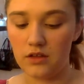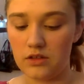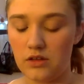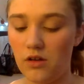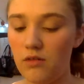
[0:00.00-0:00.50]

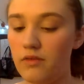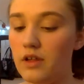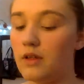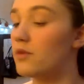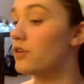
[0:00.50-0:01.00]
So
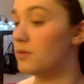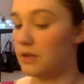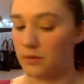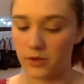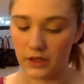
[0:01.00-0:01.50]
hopefully I'm going to be
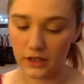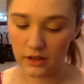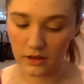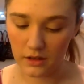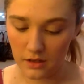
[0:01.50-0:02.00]

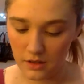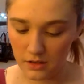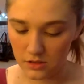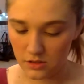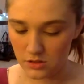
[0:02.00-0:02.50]
upgrading
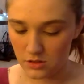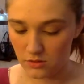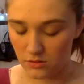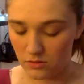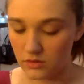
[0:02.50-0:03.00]

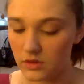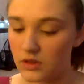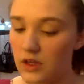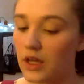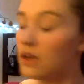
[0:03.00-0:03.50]
soon,
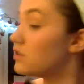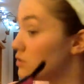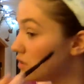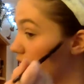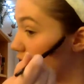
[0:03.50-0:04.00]
as soon
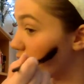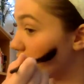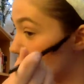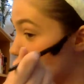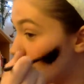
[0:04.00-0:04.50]
as I find one
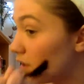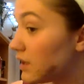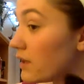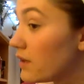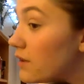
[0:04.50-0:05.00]
that I
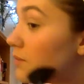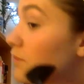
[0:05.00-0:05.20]
like.